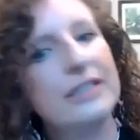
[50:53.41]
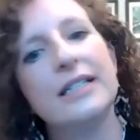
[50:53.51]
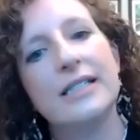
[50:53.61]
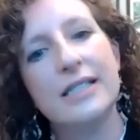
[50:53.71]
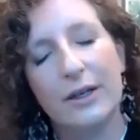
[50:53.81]

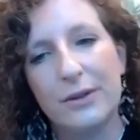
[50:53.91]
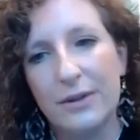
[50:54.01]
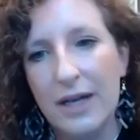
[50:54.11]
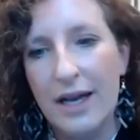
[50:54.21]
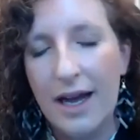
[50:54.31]
And so
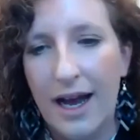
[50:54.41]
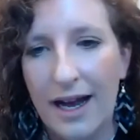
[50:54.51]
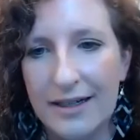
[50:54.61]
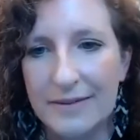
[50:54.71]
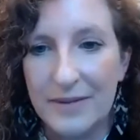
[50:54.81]

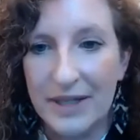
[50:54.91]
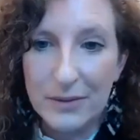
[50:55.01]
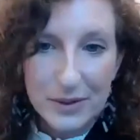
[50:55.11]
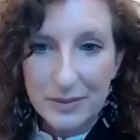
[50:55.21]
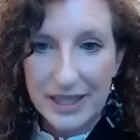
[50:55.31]
um, it
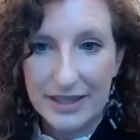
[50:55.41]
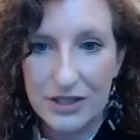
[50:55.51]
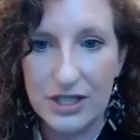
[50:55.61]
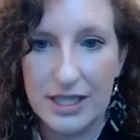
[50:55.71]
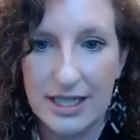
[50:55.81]
would be
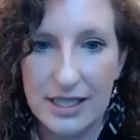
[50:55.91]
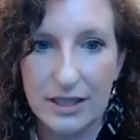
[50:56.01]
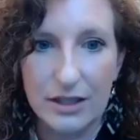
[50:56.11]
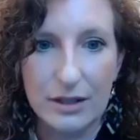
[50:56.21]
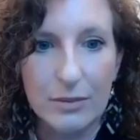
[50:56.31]
interesting to
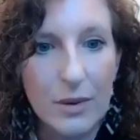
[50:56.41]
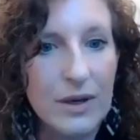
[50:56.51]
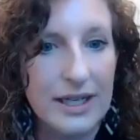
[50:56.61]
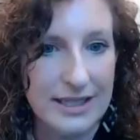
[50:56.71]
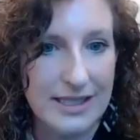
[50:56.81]
look more
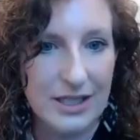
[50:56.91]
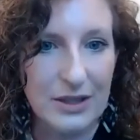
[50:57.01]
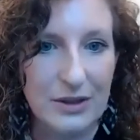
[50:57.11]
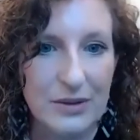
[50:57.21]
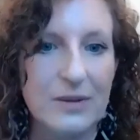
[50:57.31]

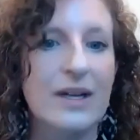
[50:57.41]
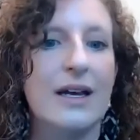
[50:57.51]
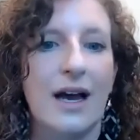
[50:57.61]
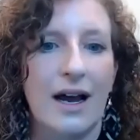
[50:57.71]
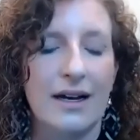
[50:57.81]
into
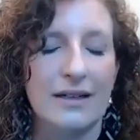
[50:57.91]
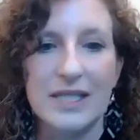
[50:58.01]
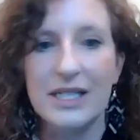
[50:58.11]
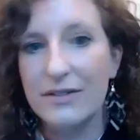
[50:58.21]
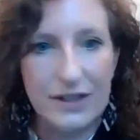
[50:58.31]
um,
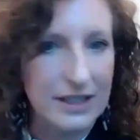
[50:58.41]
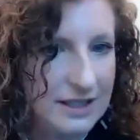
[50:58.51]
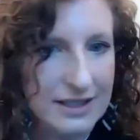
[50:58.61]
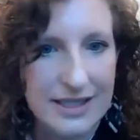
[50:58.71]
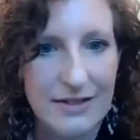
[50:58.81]
different
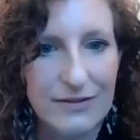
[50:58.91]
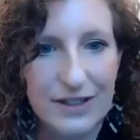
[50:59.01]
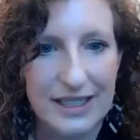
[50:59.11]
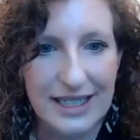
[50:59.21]
different